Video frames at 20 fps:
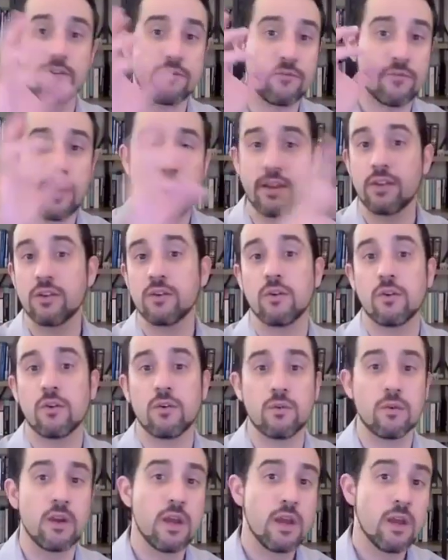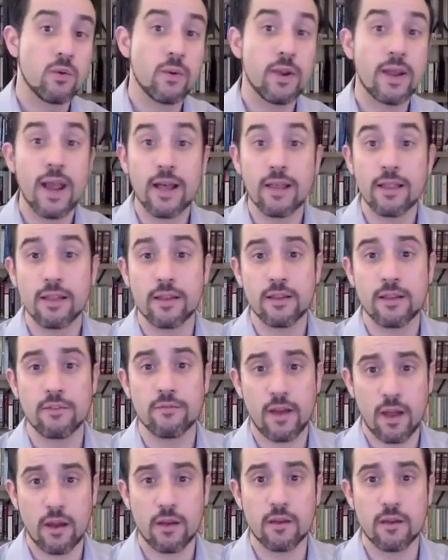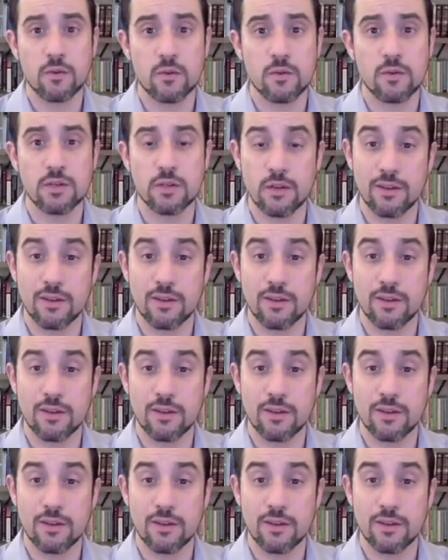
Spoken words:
define your own reality and values,